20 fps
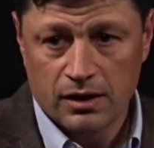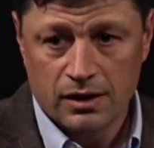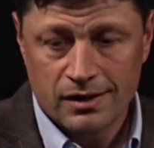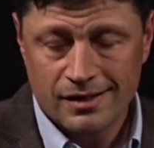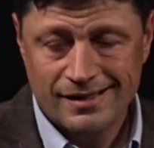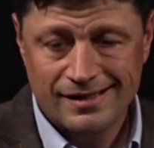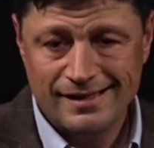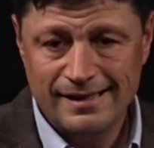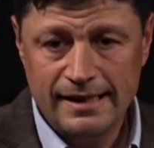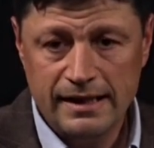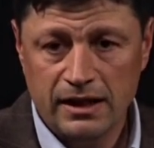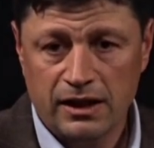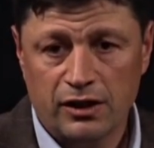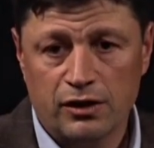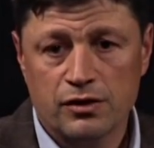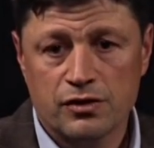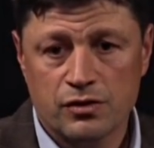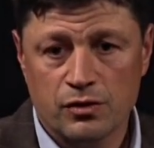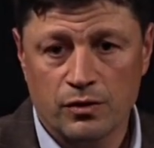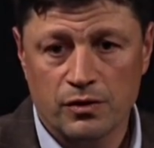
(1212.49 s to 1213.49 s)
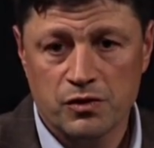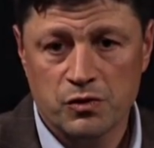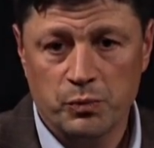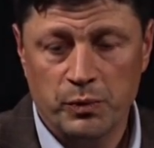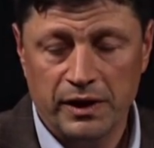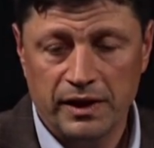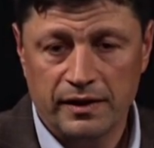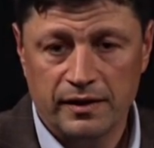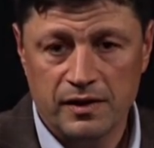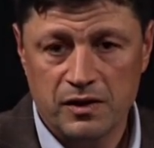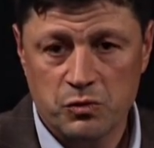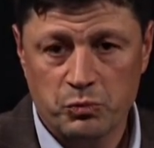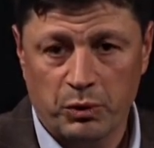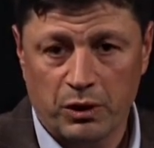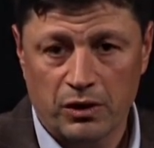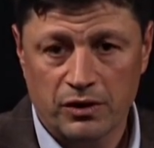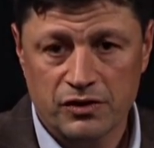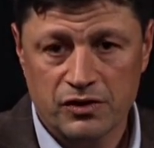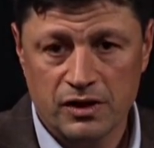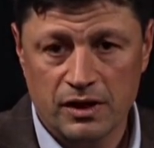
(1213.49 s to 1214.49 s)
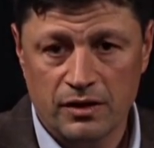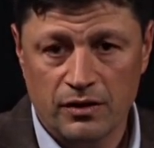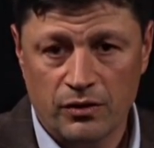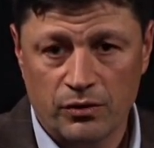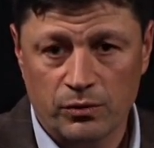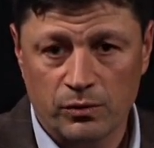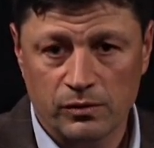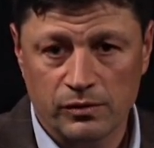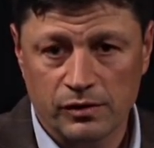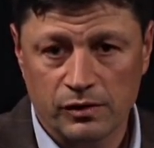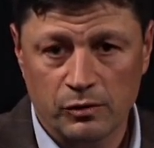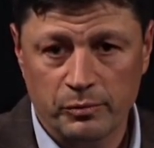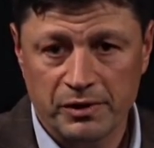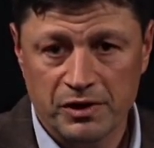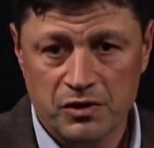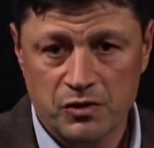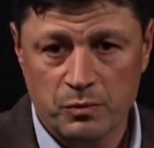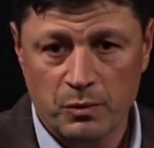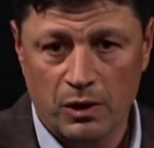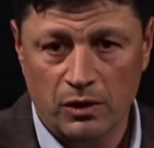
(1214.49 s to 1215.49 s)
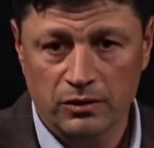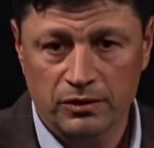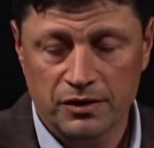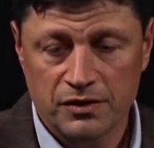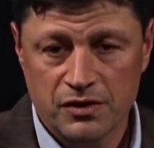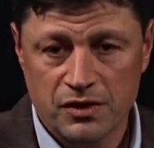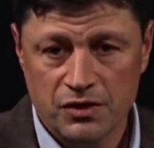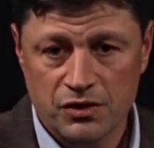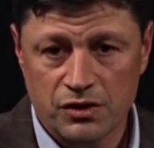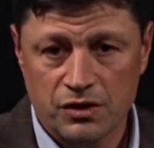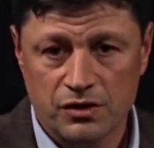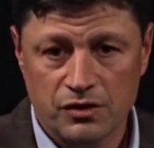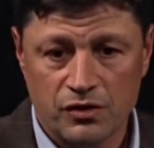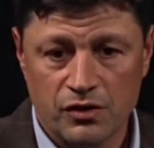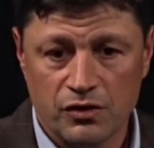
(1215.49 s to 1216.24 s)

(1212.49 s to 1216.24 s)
sneak, so to speak, these parts in through a little bit smaller incision.